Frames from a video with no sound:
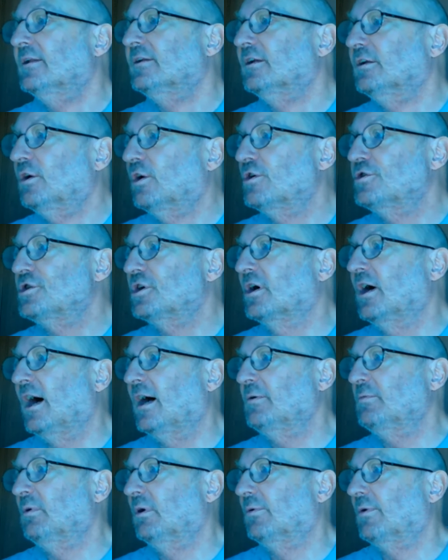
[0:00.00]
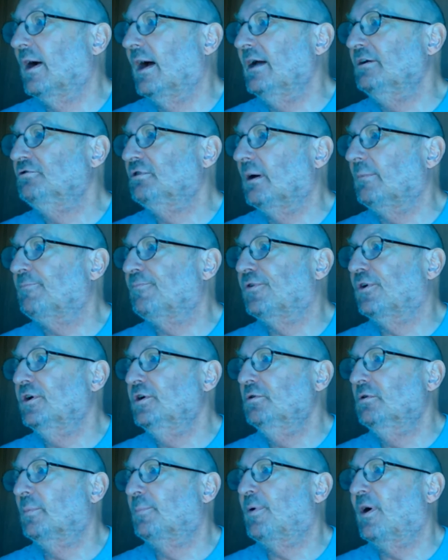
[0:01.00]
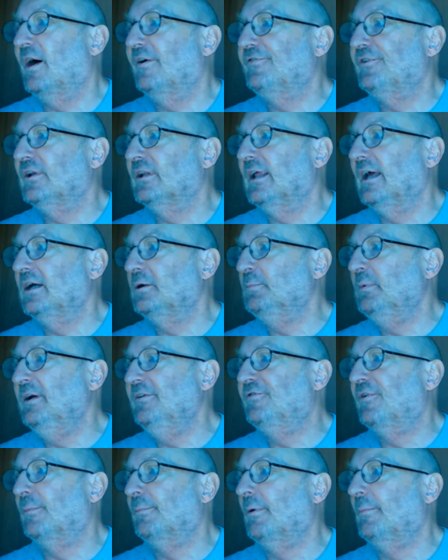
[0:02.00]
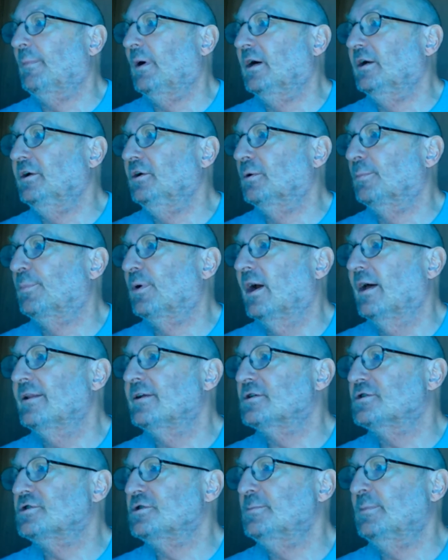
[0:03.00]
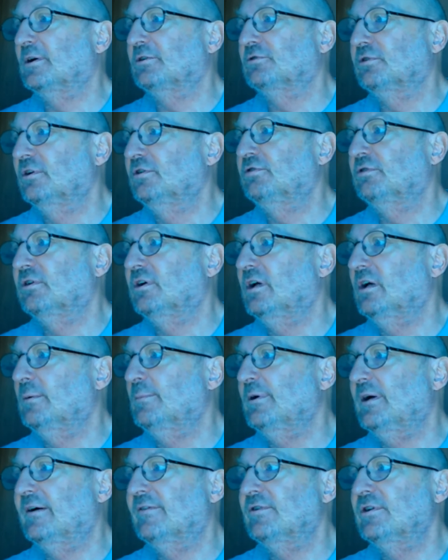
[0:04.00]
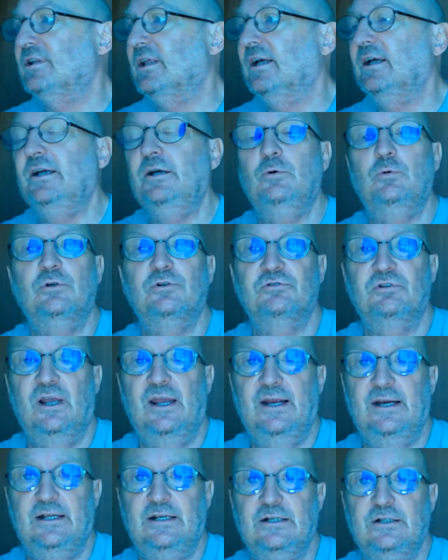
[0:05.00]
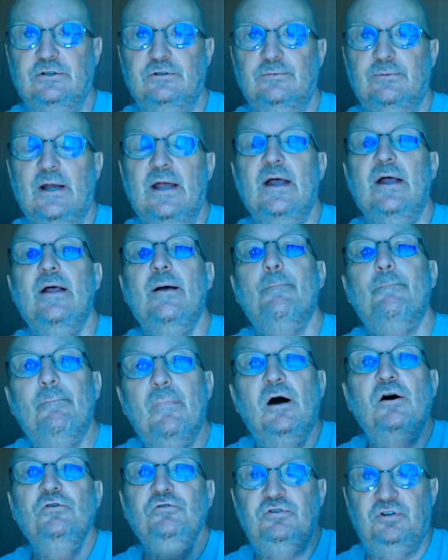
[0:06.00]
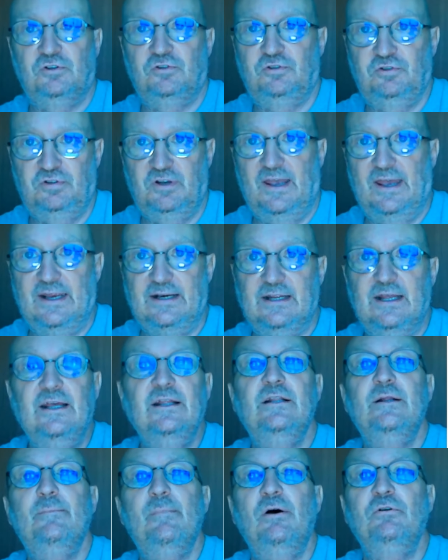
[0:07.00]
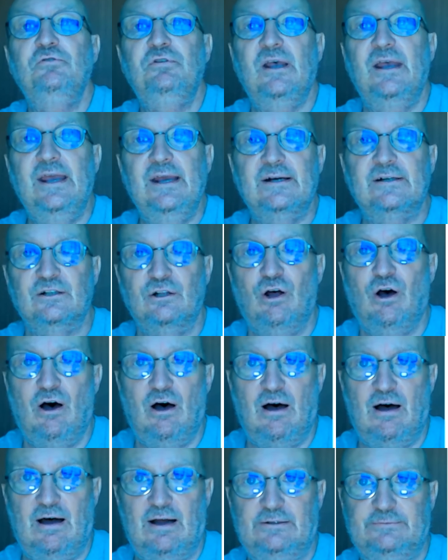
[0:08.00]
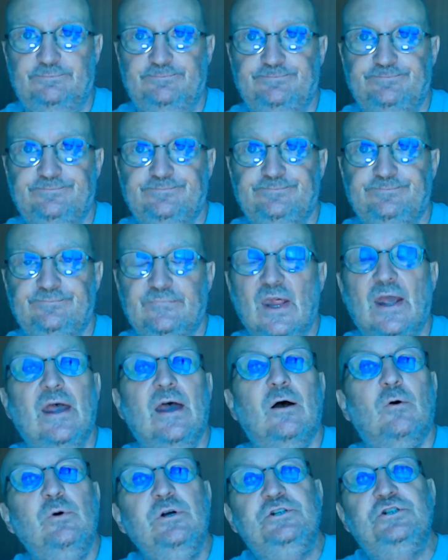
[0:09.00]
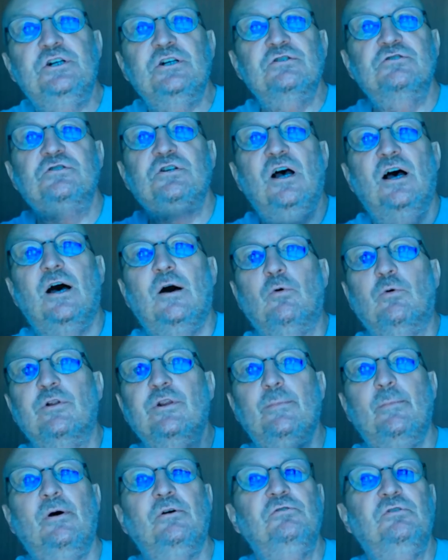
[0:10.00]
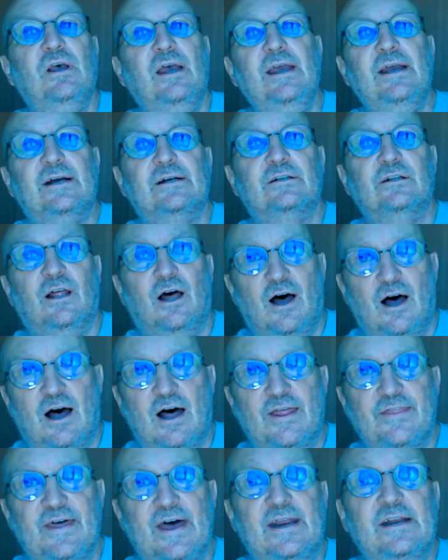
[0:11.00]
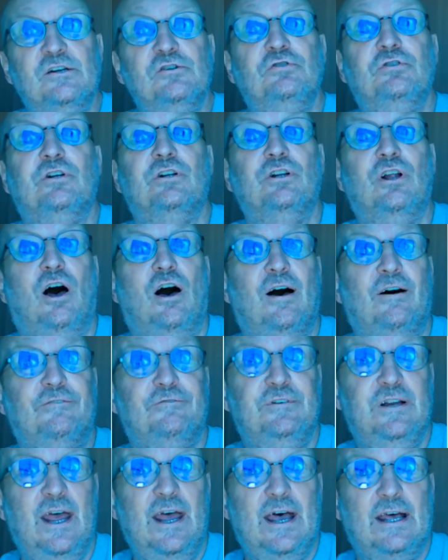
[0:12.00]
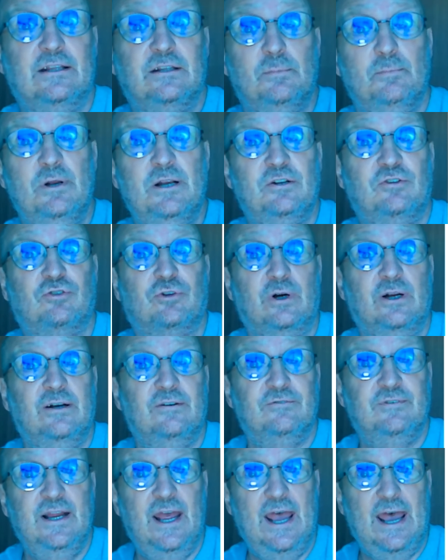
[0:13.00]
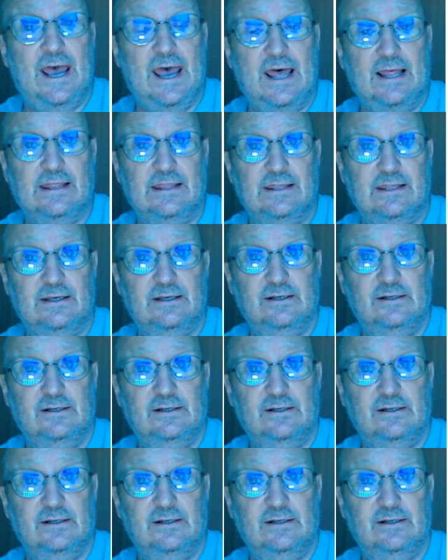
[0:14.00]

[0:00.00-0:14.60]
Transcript: the Lord your God will rise up for you a prophet like me from among your brothers. You must listen to him in everything he will say to you. Moses said in the Mosaic Law, we just saw where the Mosaic Law, that is the law of death, the ministry of death,